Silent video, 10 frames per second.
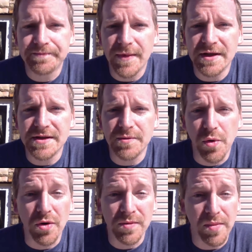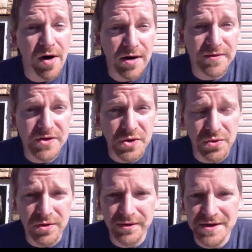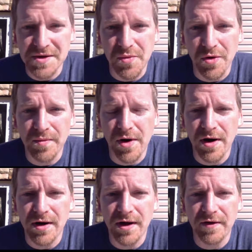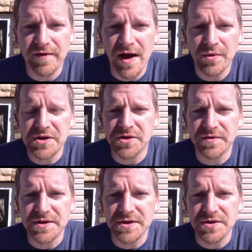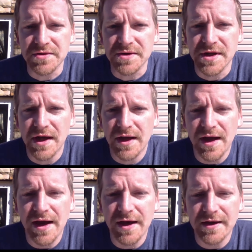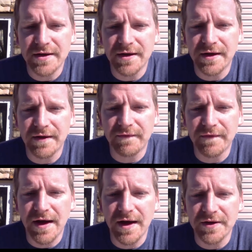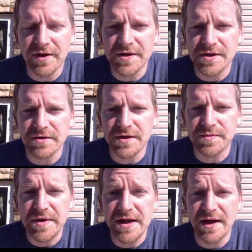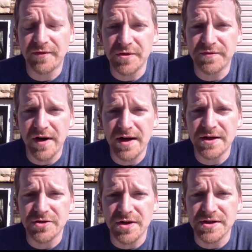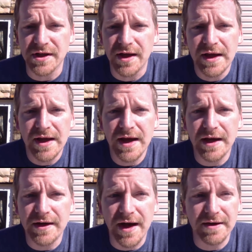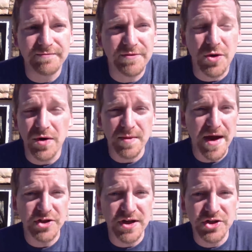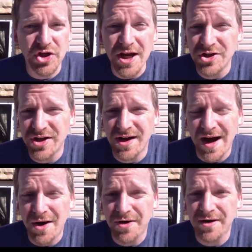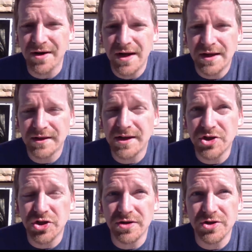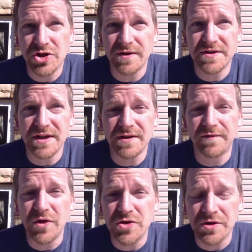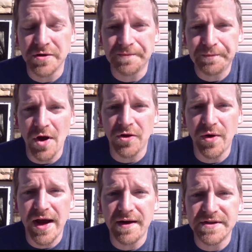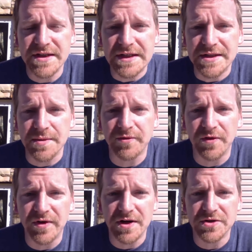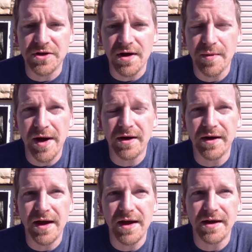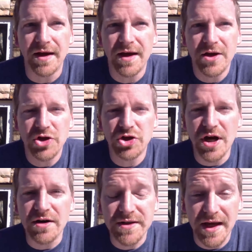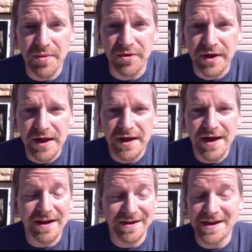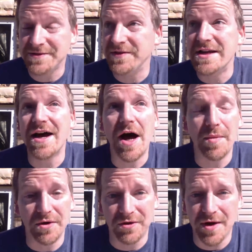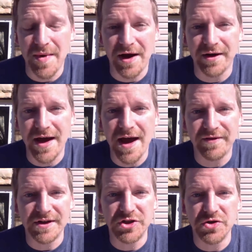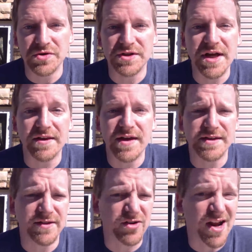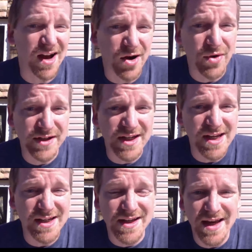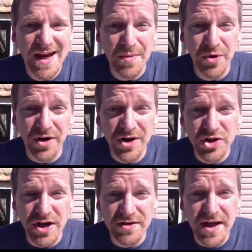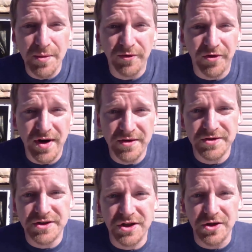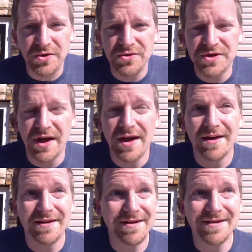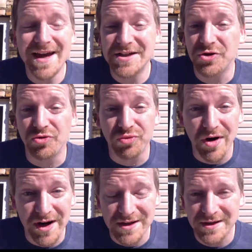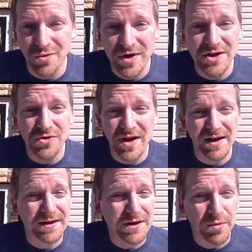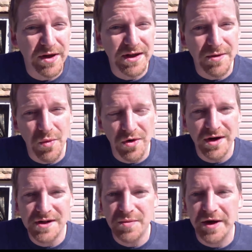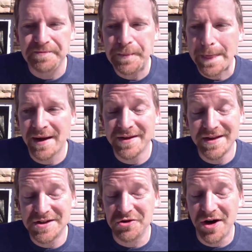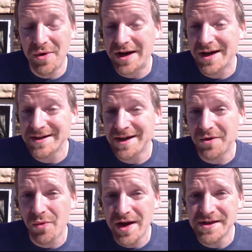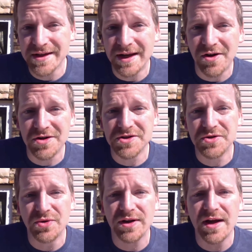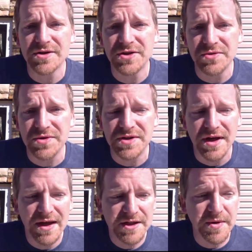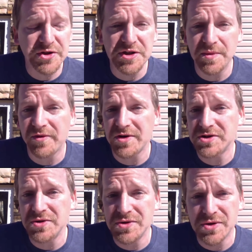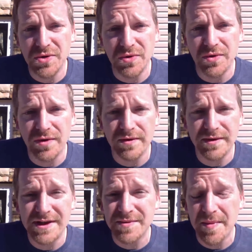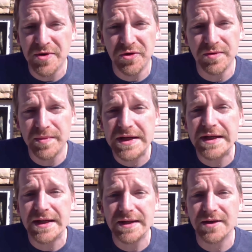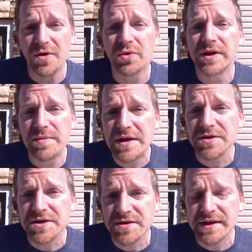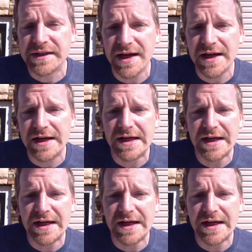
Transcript: it's an important part of school. It's an important part of how we service the students. And I thought this PDF was very interesting. And I don't imagine us changing our lunch shifts in the future. Although I have seen some of your videos talk about a share table, and I think that's phenomenal, about having students take things that they're not going to eat and put on a share table for others to use. That's great. We do that a little bit in the mornings, but I think that's a great way to cut down on waste, and also to allow students, especially some of our students who these might really be their only meals during the day,